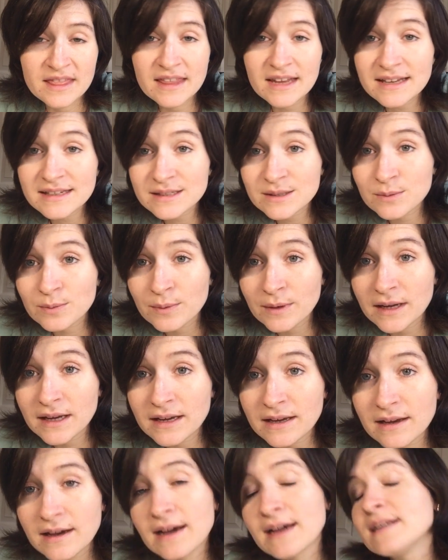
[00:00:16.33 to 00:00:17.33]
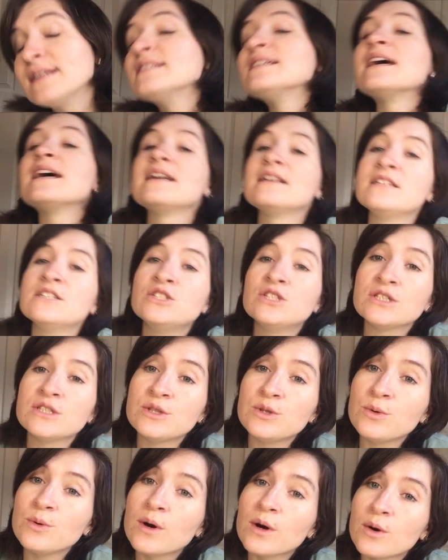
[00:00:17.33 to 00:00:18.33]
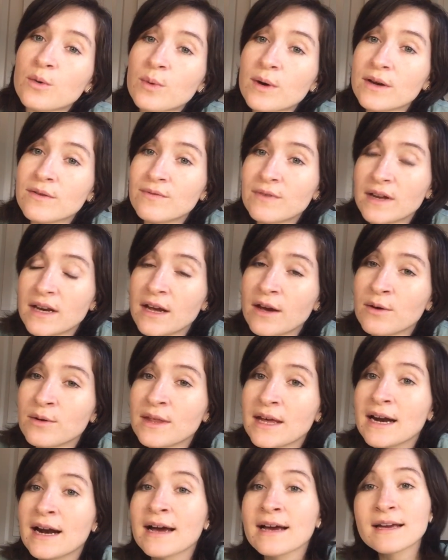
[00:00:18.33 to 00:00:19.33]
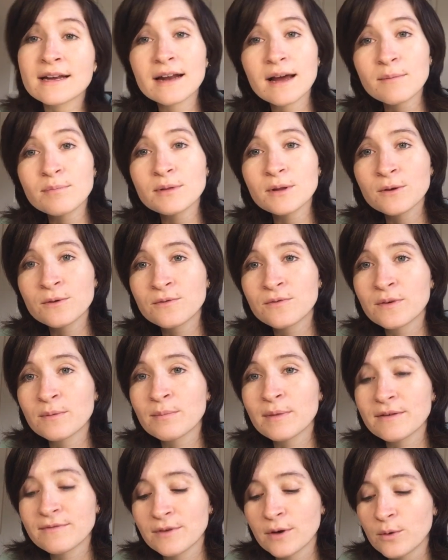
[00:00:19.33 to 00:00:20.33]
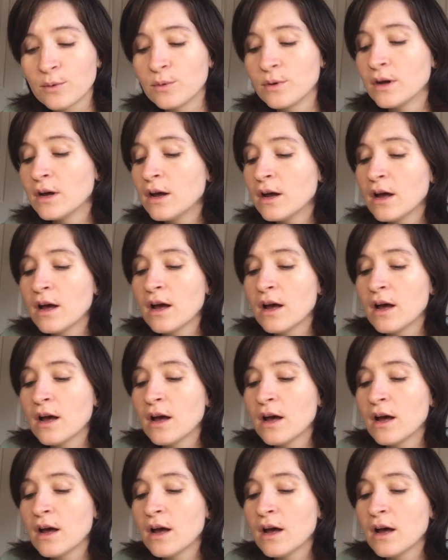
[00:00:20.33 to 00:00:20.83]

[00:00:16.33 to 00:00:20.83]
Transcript: this week I decided to just do a quick video that I can upload from my phone.